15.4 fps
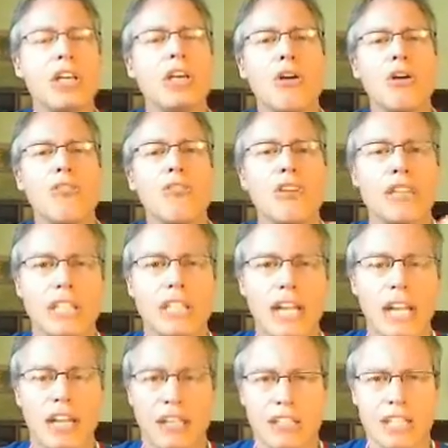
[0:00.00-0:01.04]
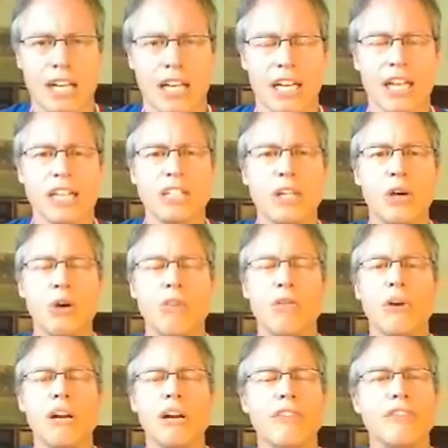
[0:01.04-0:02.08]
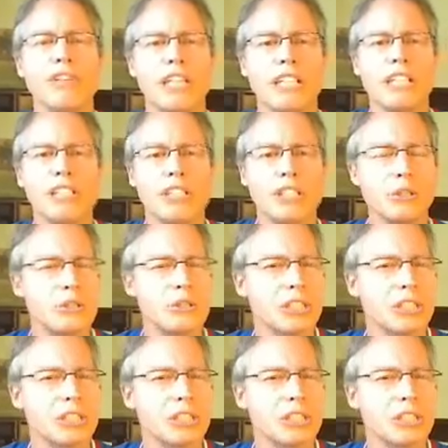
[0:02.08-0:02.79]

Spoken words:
Go for a 10 out of 10. Let go of whatever you need to do.